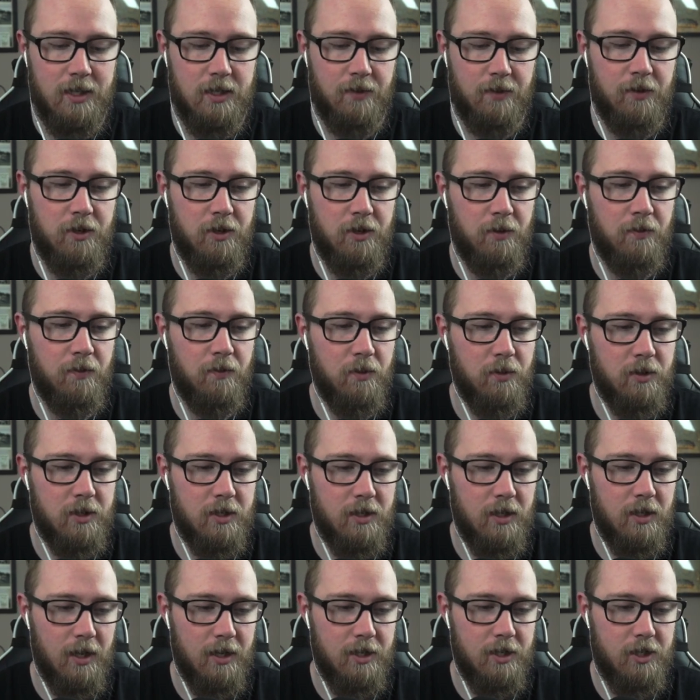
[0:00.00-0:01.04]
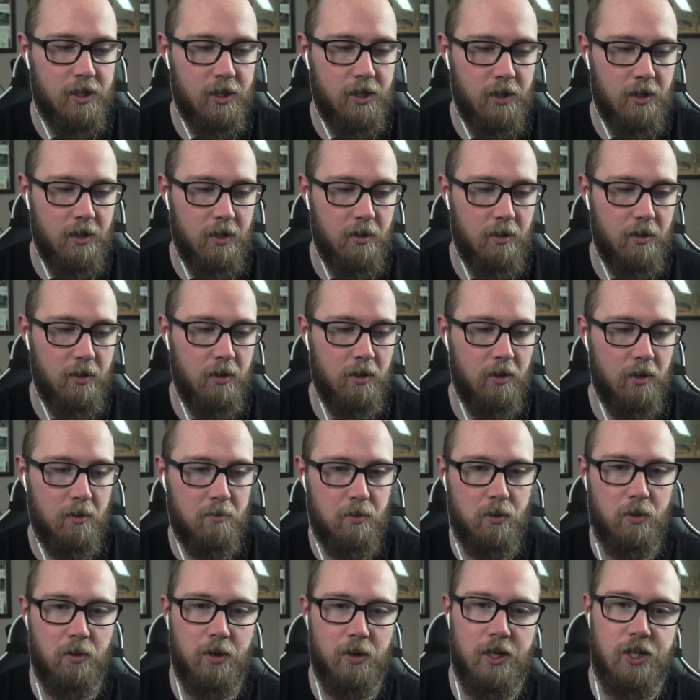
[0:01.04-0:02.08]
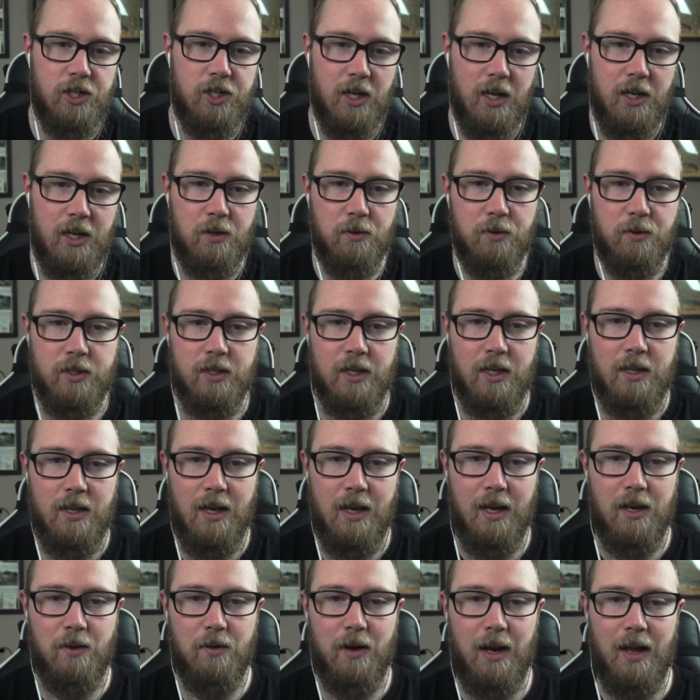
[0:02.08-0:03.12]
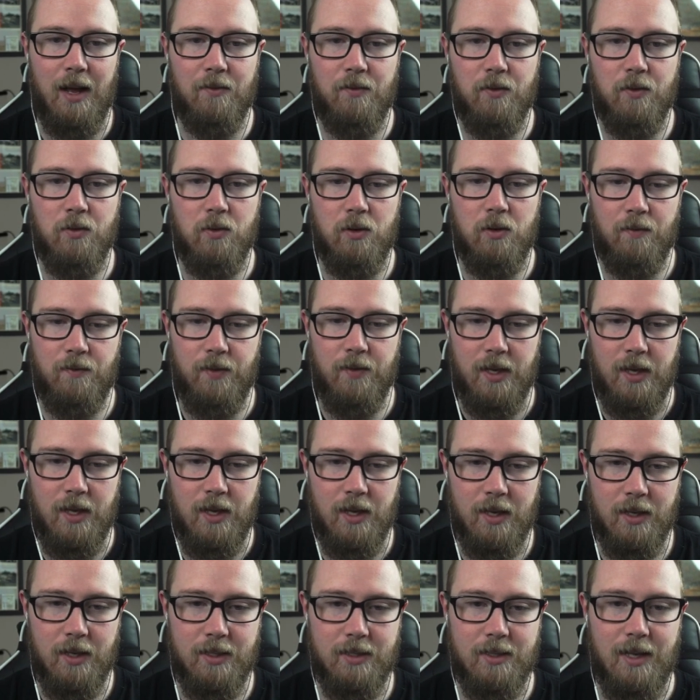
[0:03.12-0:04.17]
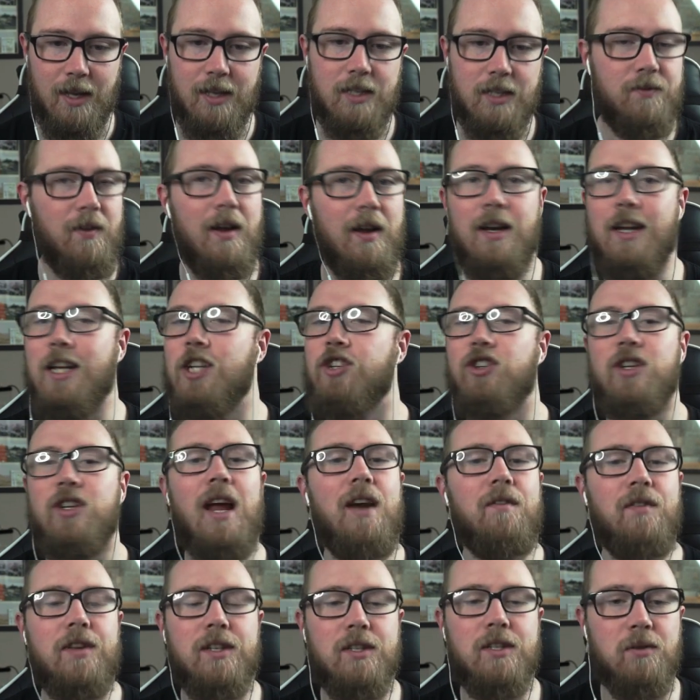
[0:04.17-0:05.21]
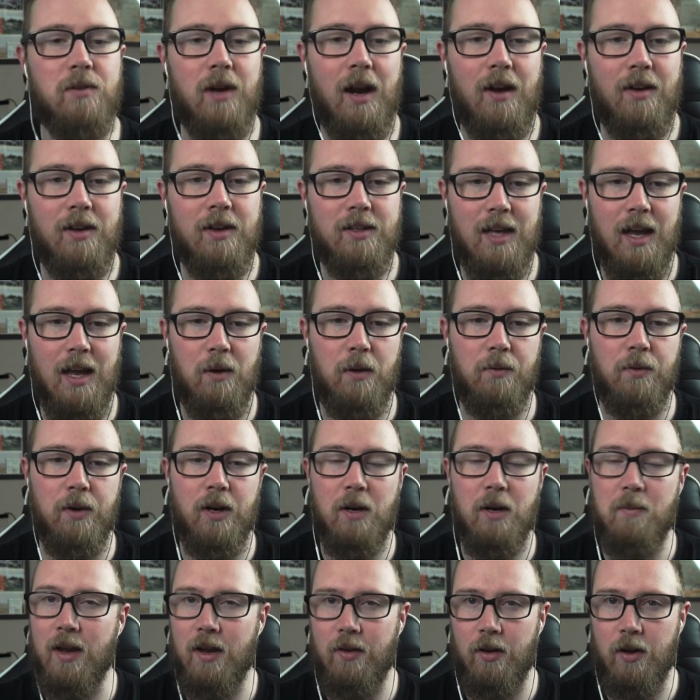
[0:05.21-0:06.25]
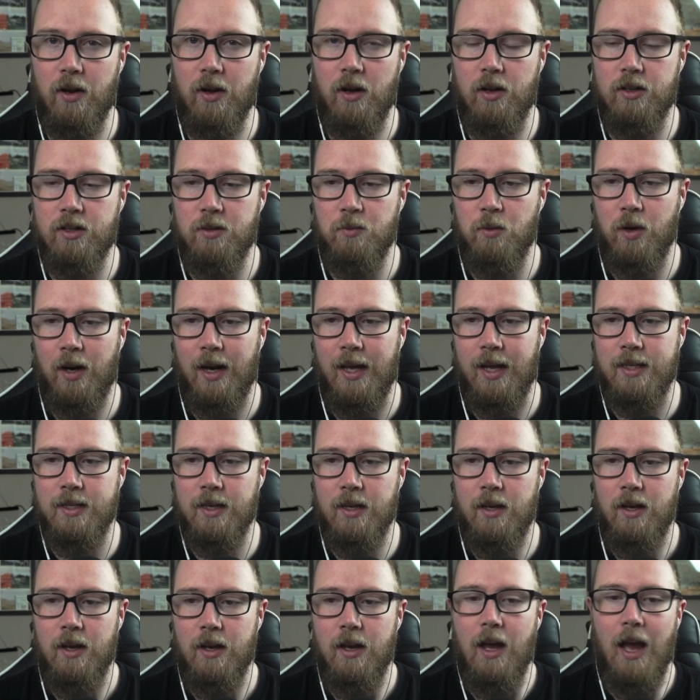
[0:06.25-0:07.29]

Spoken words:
If you do /pawn in chat, you'll see that and it will have all of the stats for literally every single character. However, we're going to make our own custom one later.